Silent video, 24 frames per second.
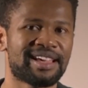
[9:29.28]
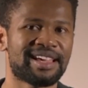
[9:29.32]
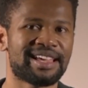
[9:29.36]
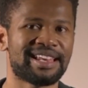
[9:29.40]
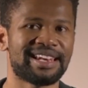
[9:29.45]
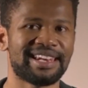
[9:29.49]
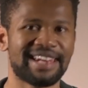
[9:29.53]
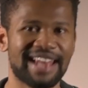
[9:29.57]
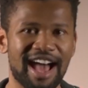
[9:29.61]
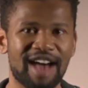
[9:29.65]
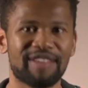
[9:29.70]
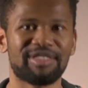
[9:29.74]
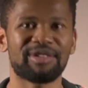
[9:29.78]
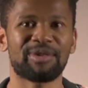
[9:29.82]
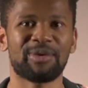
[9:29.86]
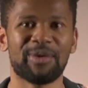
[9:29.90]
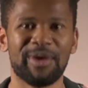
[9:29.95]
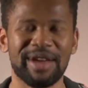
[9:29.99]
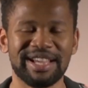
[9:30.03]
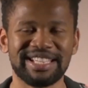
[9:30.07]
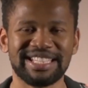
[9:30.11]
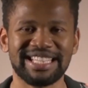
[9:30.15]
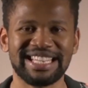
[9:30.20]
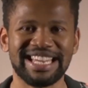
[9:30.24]
Now the
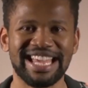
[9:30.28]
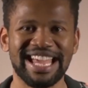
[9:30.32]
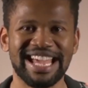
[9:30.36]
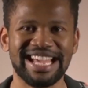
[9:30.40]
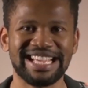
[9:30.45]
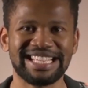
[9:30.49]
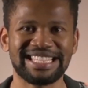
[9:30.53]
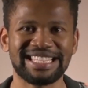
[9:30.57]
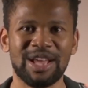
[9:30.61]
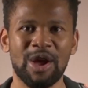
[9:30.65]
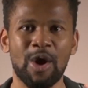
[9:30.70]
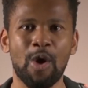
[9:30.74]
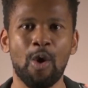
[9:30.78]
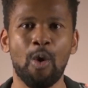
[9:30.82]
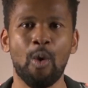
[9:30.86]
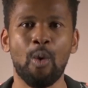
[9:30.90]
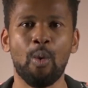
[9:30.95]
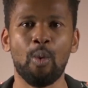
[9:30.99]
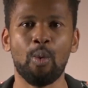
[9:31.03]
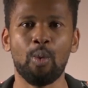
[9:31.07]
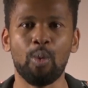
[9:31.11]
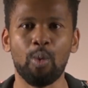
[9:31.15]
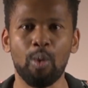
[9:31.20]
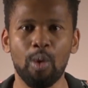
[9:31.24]
question is,
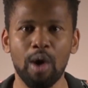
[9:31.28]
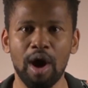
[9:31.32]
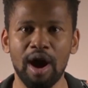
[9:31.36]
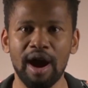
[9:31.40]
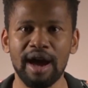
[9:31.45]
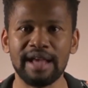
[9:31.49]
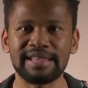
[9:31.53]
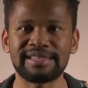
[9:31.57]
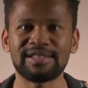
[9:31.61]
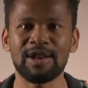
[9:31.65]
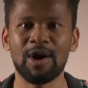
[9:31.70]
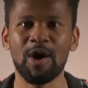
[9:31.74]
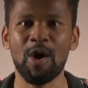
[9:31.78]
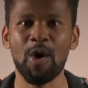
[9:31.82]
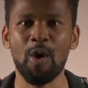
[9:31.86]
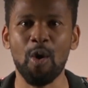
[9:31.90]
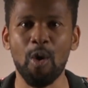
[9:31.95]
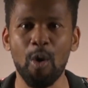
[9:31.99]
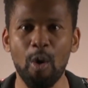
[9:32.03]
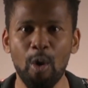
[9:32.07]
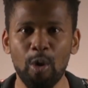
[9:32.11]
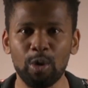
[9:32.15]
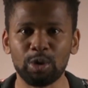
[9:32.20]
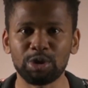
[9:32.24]
what's
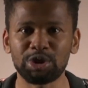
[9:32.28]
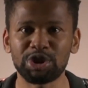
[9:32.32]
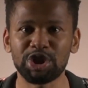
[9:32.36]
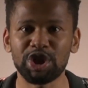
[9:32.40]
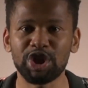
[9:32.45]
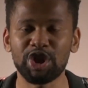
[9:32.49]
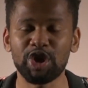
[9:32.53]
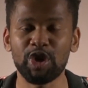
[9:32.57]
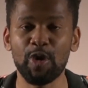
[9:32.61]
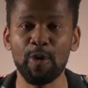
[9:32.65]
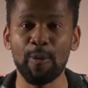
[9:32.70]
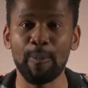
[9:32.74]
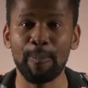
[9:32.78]
holding you